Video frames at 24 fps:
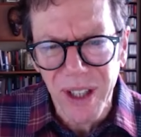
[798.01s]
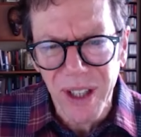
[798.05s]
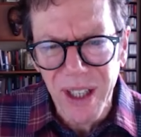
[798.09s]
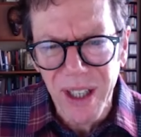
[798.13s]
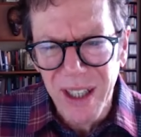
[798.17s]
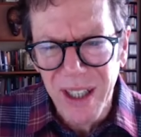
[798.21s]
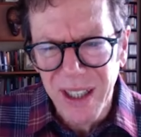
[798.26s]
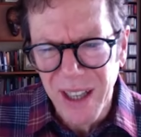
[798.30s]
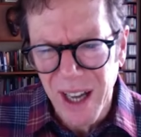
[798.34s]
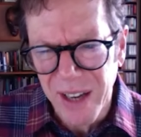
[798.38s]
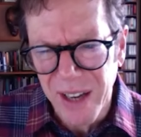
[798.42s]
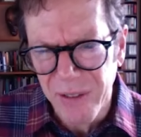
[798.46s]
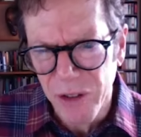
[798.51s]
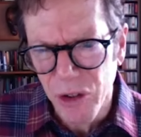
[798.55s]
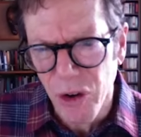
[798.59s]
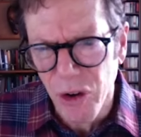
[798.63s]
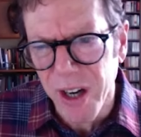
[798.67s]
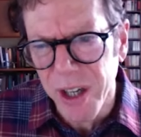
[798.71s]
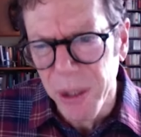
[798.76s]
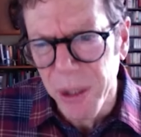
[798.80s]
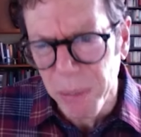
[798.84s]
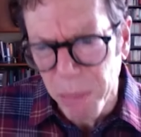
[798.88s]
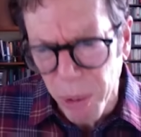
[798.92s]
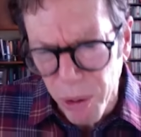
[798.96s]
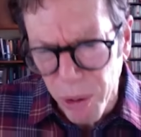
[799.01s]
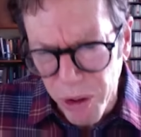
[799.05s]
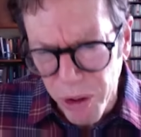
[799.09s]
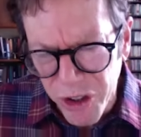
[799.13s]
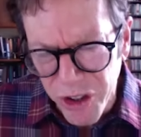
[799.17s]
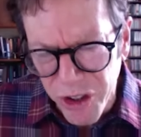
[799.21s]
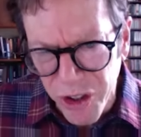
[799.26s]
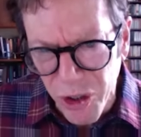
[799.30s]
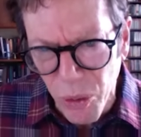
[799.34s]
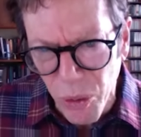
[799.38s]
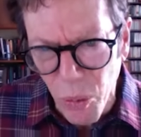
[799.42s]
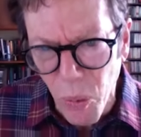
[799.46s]
kind of trying to push
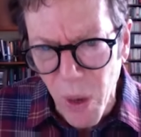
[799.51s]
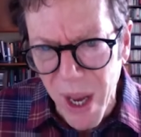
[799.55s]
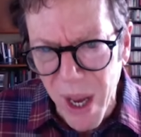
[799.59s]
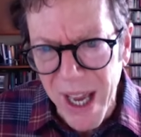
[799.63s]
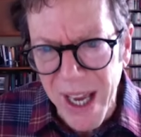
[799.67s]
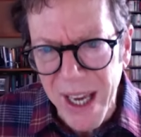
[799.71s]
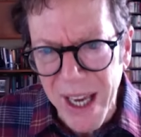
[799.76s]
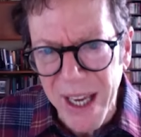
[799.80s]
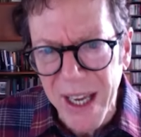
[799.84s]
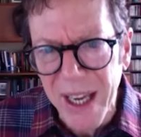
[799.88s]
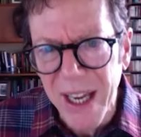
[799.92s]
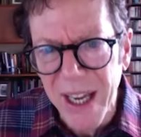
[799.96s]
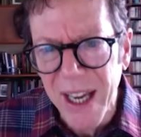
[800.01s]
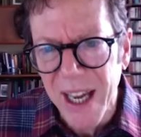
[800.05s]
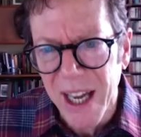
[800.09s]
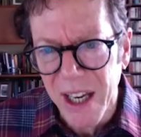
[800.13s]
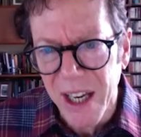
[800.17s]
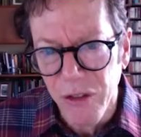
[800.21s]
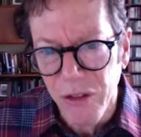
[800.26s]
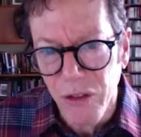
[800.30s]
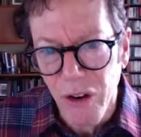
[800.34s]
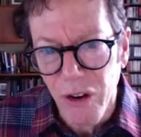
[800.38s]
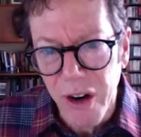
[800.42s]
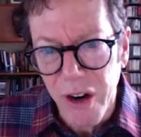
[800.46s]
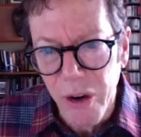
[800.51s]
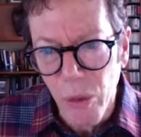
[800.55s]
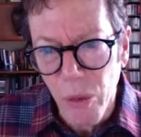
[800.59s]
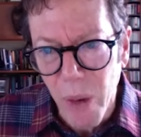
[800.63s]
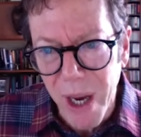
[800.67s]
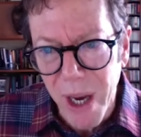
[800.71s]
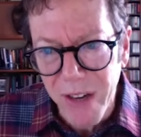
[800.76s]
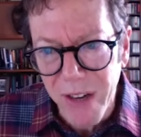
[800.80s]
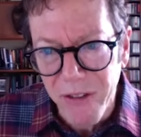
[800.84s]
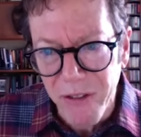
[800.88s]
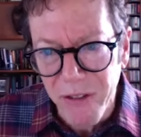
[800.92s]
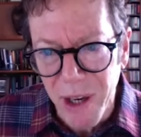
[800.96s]
it away and run
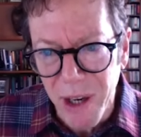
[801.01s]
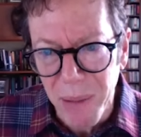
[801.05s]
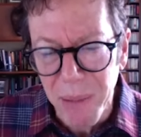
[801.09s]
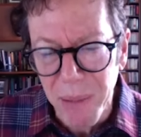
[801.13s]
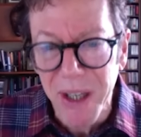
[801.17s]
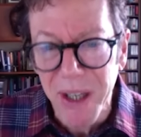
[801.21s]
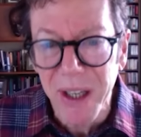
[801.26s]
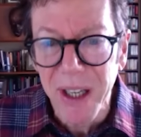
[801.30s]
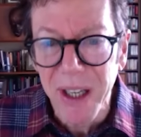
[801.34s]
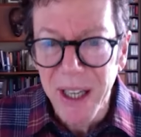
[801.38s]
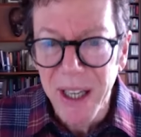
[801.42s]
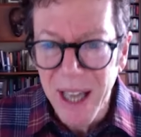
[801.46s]
away from it